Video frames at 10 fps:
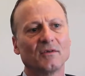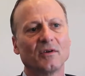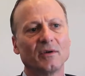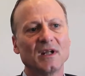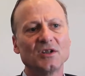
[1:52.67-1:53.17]

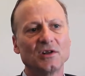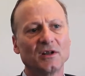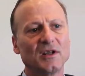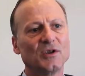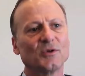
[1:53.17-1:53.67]
So
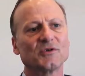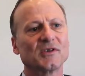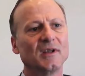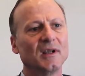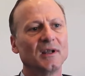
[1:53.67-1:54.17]
initially you'll
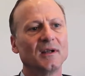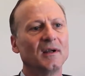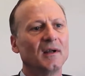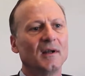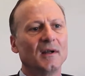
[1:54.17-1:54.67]
see,
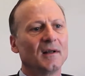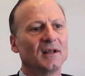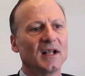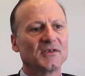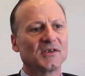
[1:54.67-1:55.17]

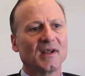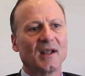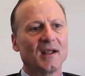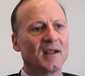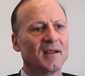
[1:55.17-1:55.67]
let's
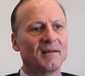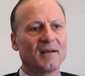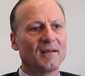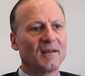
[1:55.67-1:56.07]
say,